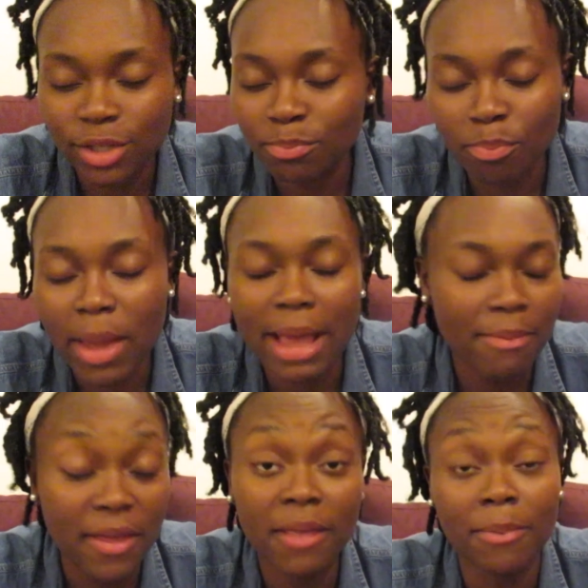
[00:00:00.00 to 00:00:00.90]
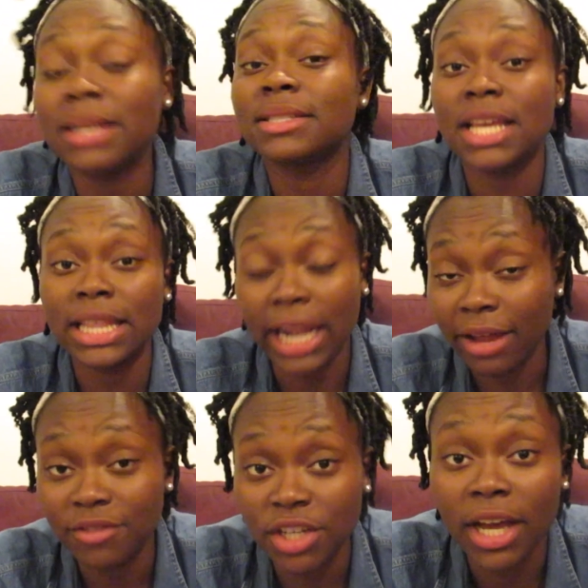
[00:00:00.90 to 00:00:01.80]
maybe the best thing that
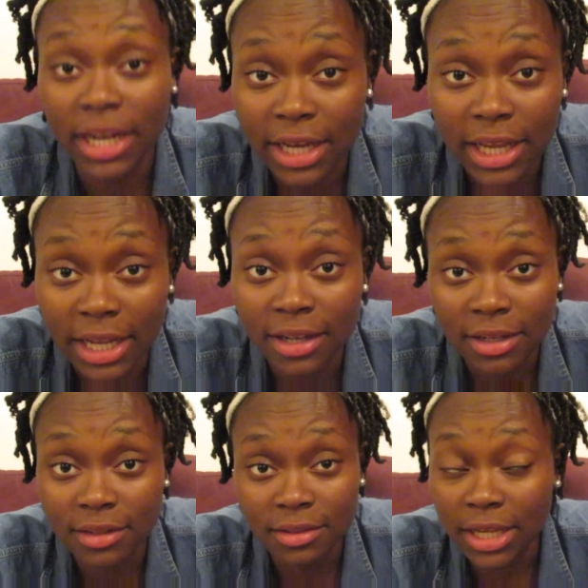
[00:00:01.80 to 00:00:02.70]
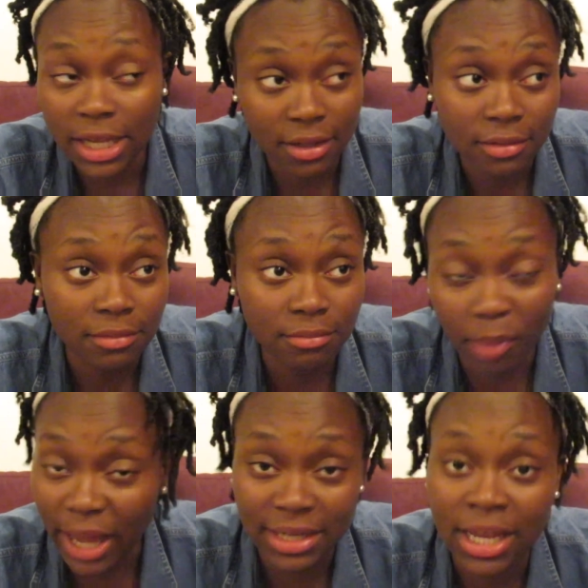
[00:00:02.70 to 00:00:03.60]
I've done in
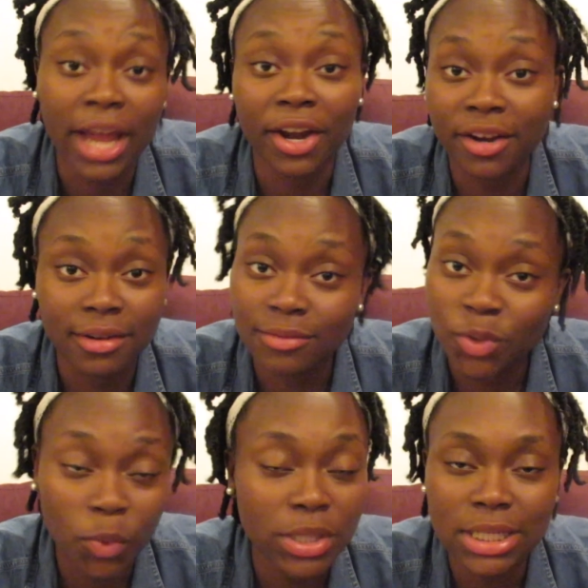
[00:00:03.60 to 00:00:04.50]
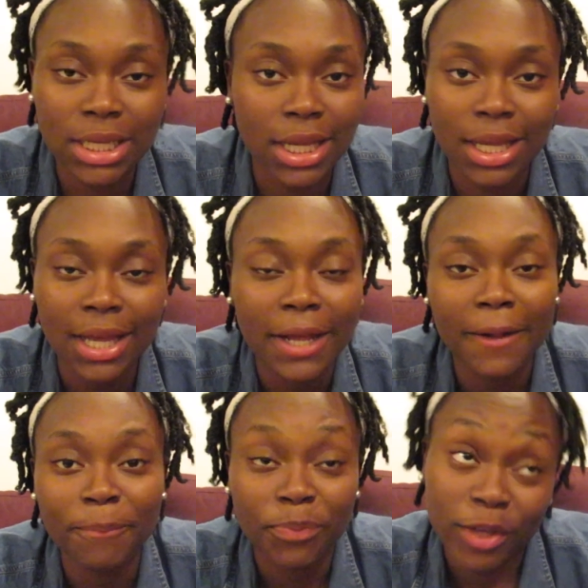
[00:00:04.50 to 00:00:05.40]
my entire 20
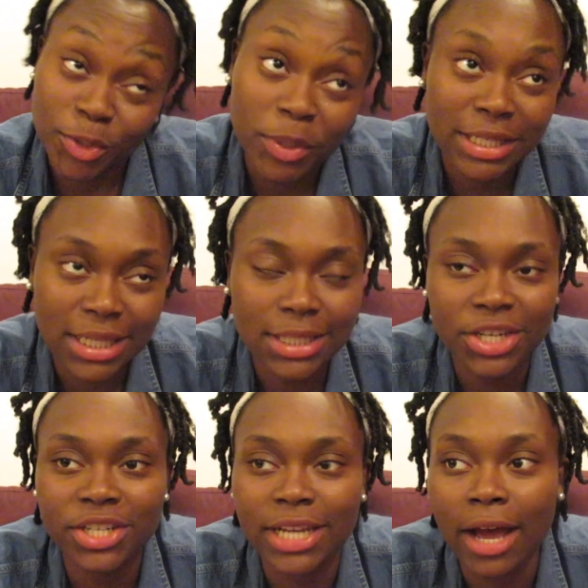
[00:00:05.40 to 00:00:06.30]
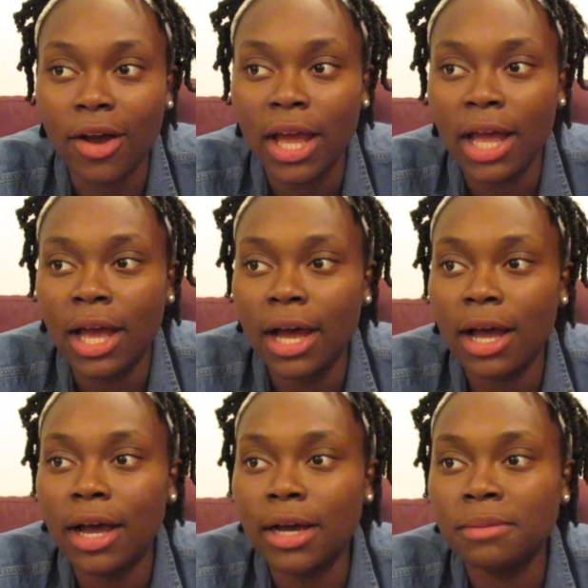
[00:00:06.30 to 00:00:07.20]
26 years now.
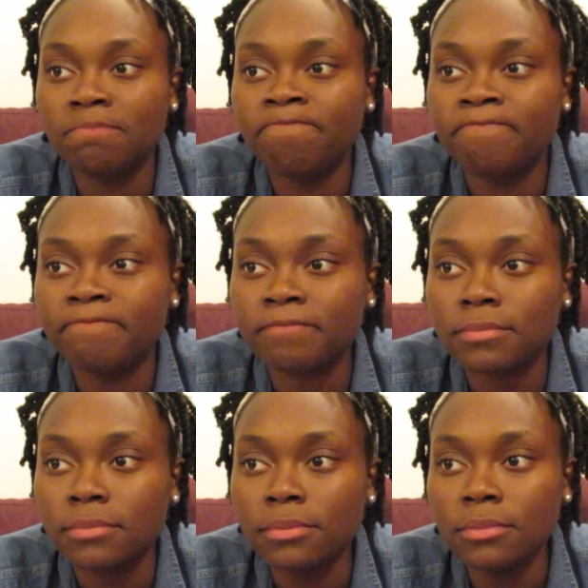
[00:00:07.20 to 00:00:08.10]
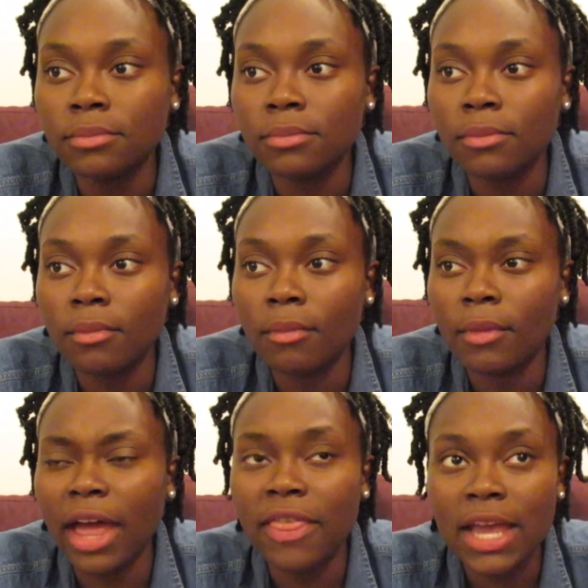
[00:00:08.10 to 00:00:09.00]

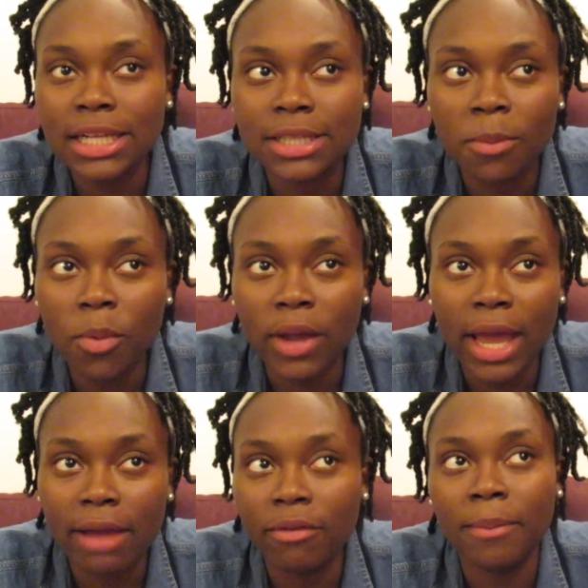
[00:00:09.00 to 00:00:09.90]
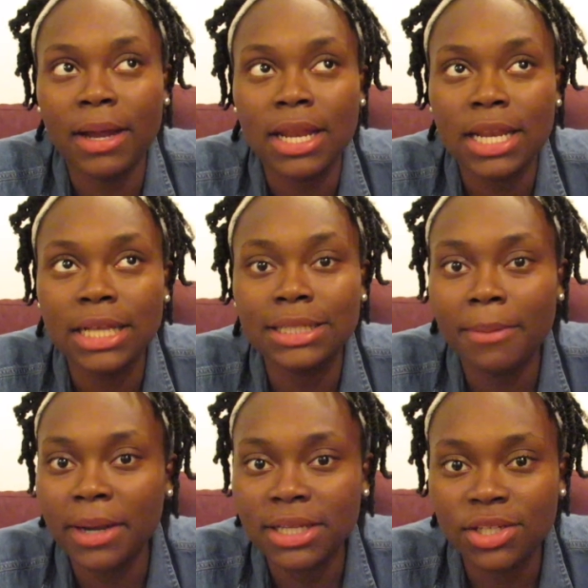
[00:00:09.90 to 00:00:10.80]
I think at some point everybody needs
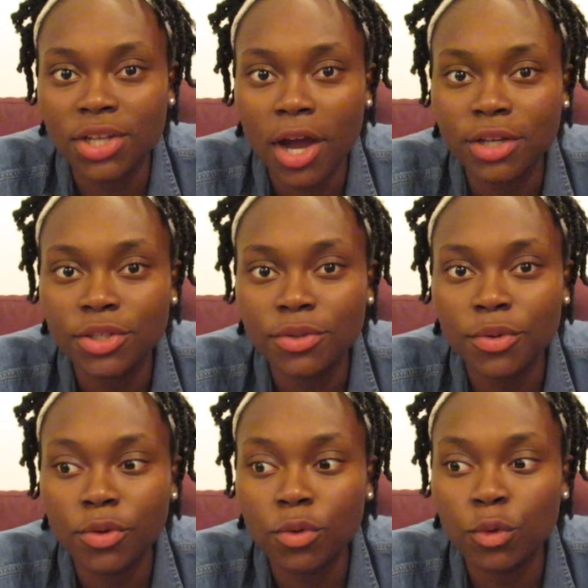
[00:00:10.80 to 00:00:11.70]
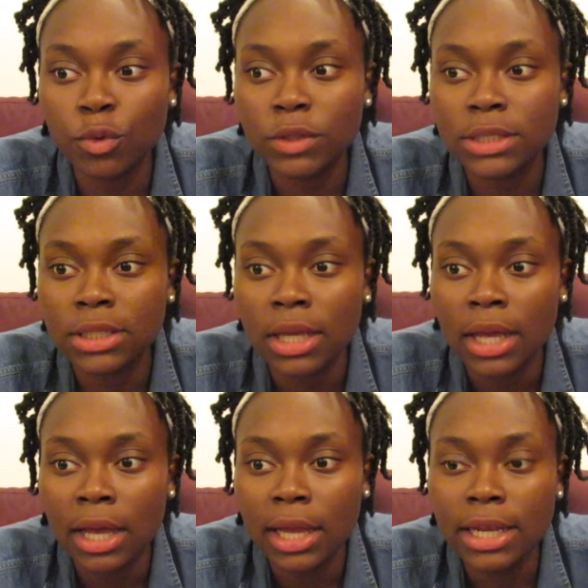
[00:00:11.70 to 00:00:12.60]
somebody to talk to who's
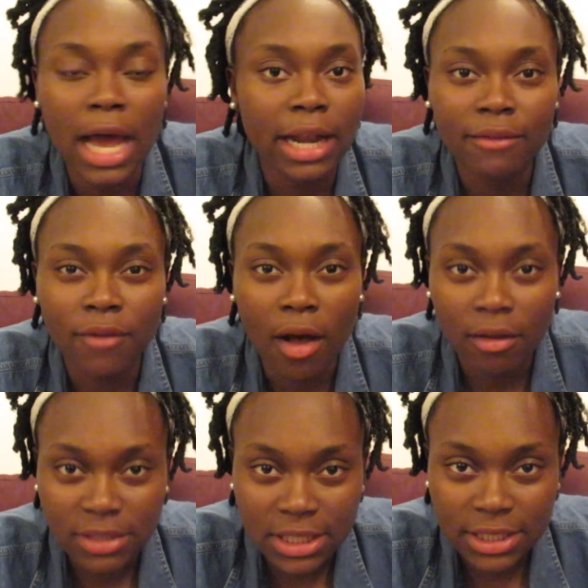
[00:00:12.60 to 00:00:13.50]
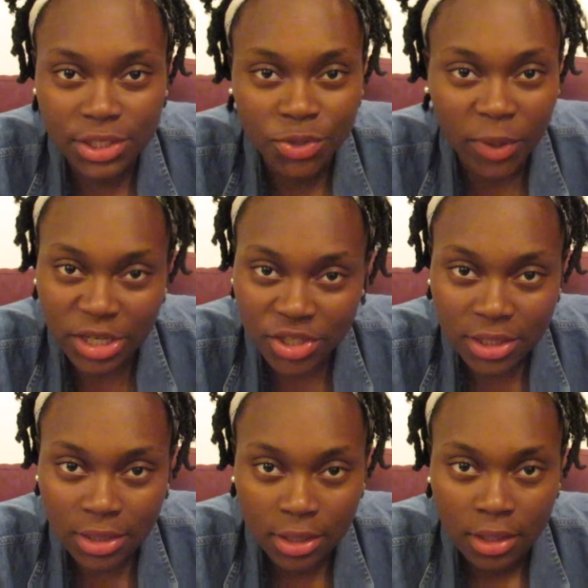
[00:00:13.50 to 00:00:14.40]
not involved in the situation.